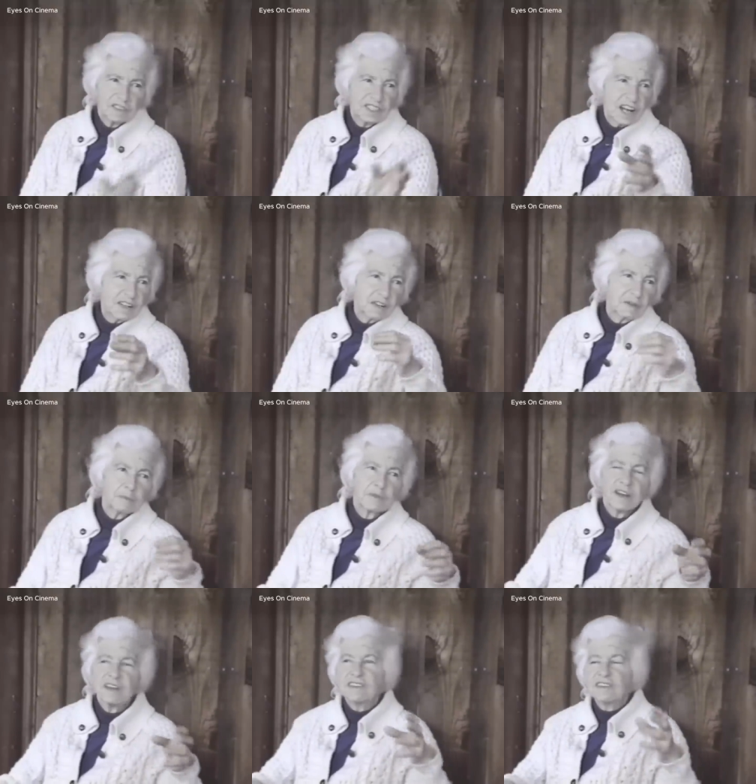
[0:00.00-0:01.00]
gentle
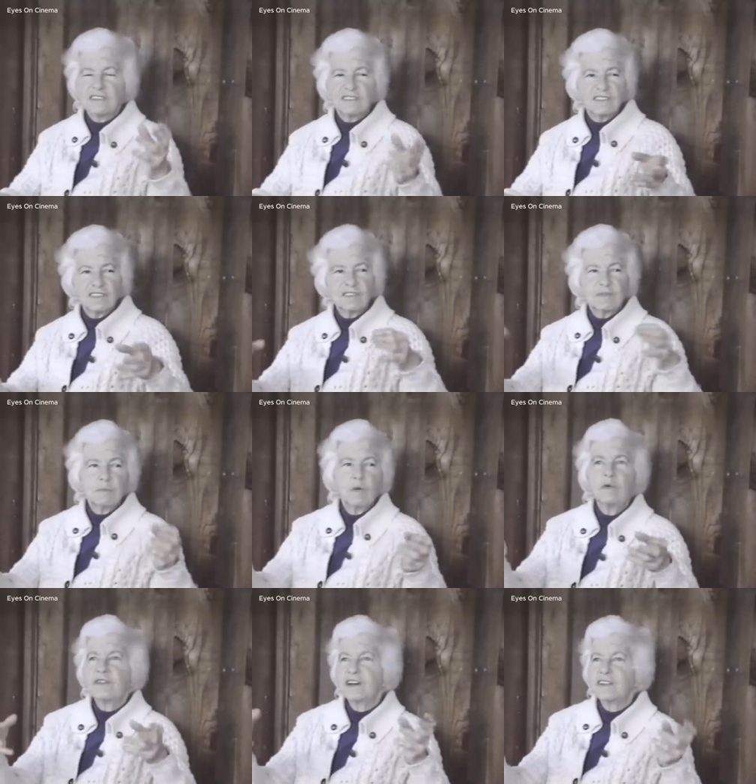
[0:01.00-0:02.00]
breezes just
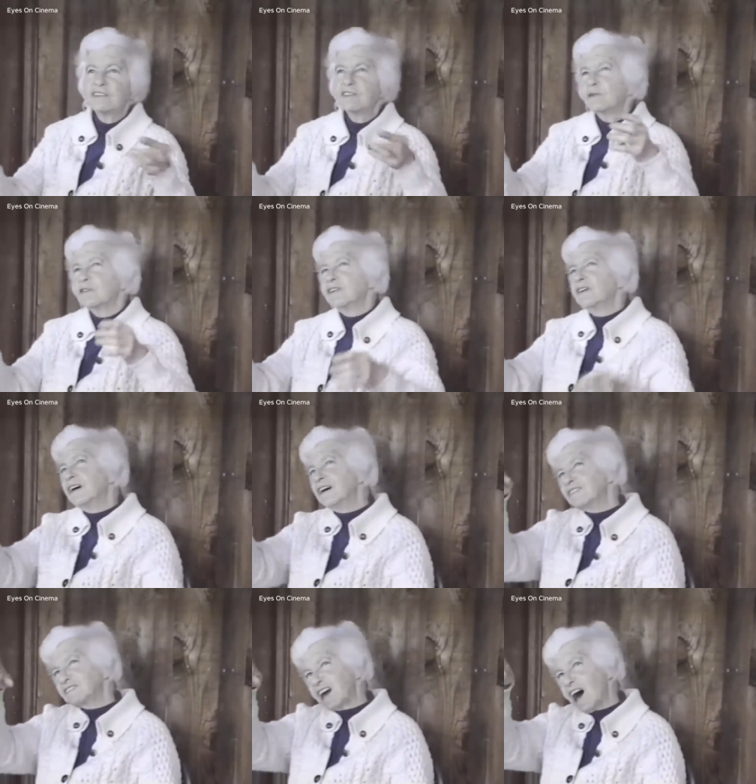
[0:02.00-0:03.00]
moving so the
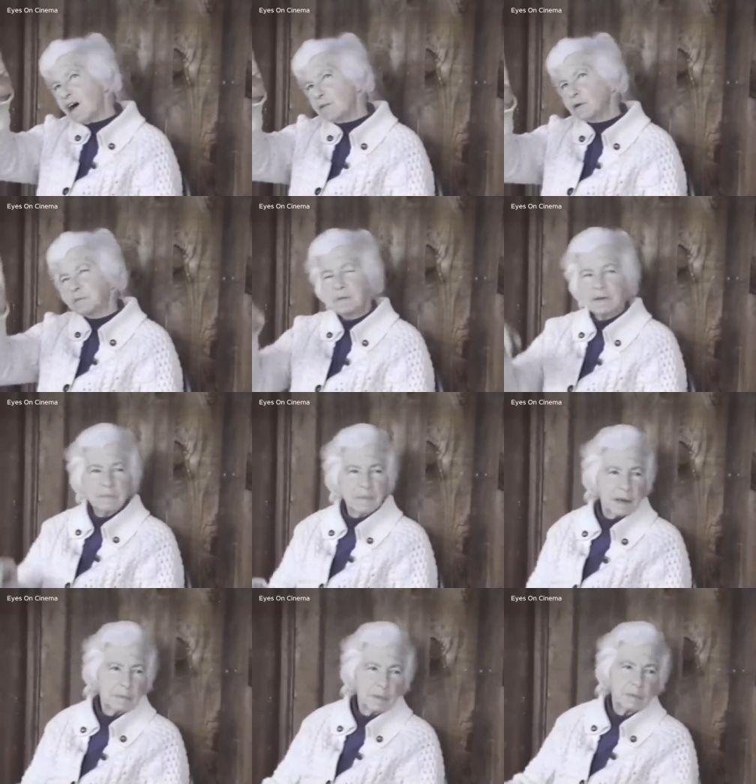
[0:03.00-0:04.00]
sky would be baby